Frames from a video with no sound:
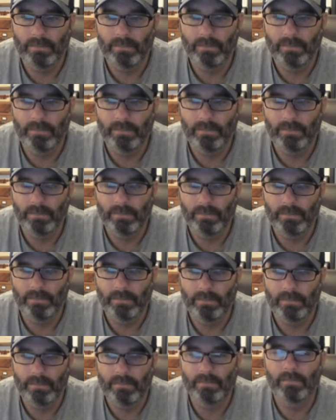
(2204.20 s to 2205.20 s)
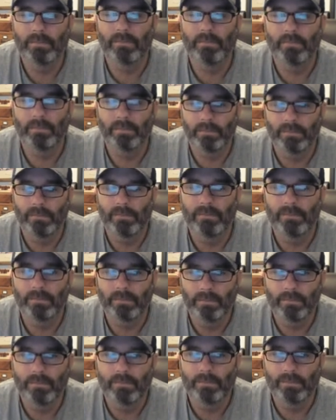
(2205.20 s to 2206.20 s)

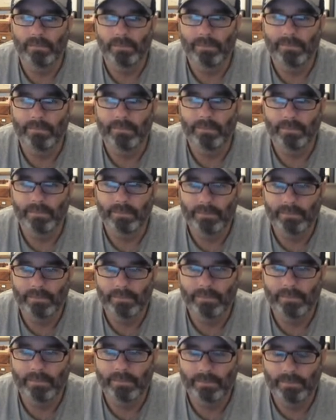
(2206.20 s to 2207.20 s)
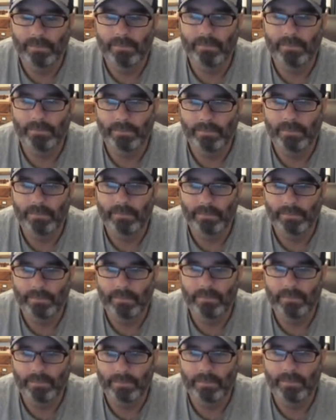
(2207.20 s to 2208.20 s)

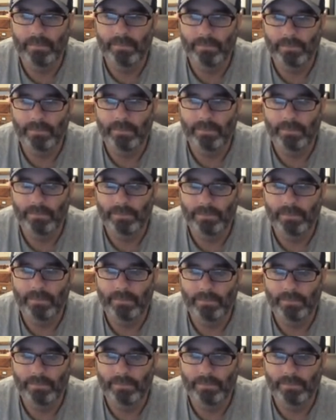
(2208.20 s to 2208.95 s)
No words are spoken by the person on screen.